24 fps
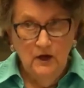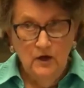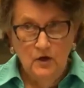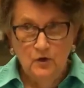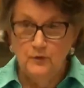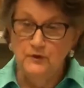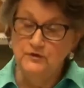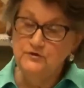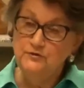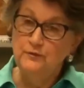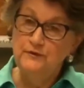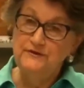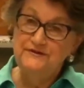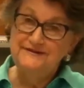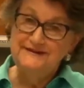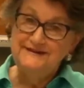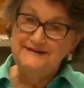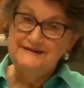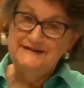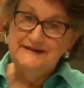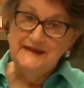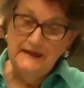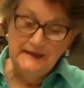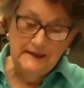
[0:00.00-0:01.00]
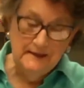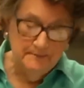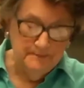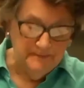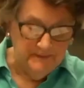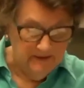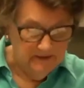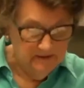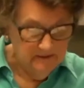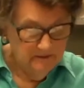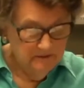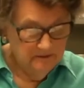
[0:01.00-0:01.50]
which was in
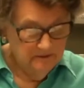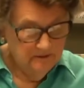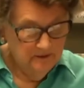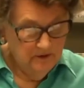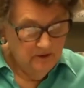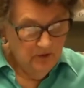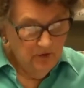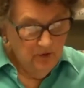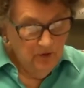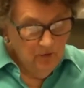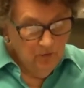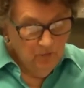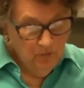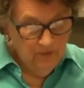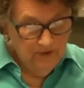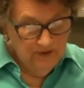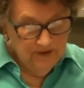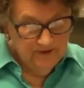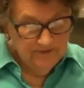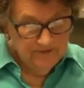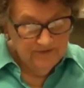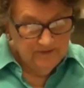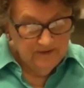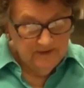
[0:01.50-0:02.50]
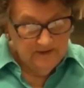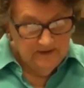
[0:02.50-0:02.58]
keeping with